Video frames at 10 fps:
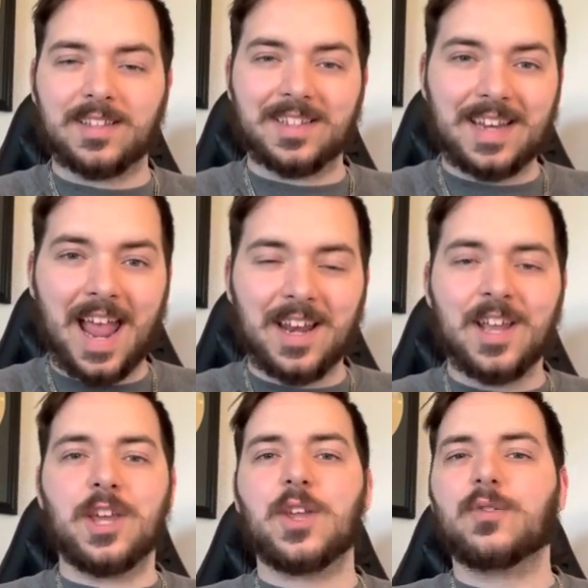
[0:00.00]
Instead,
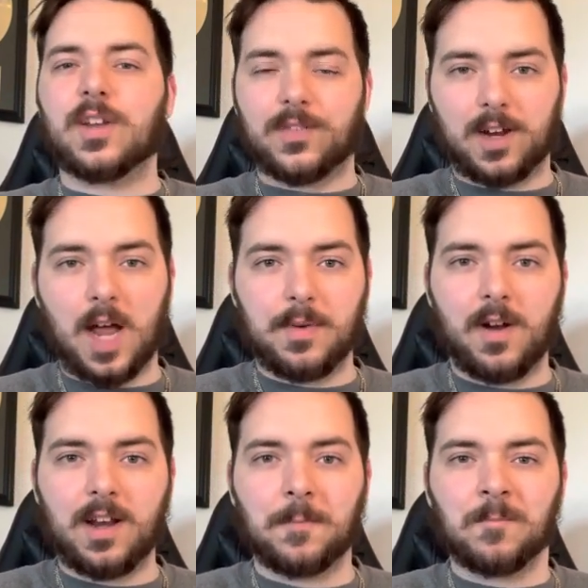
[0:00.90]
use different
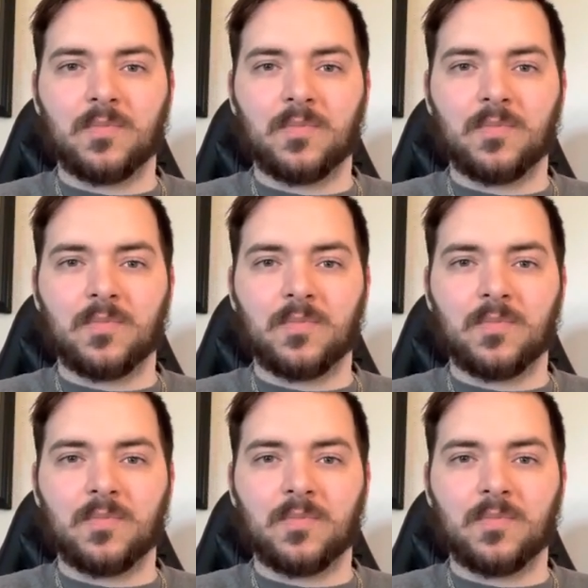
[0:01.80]
copywriting,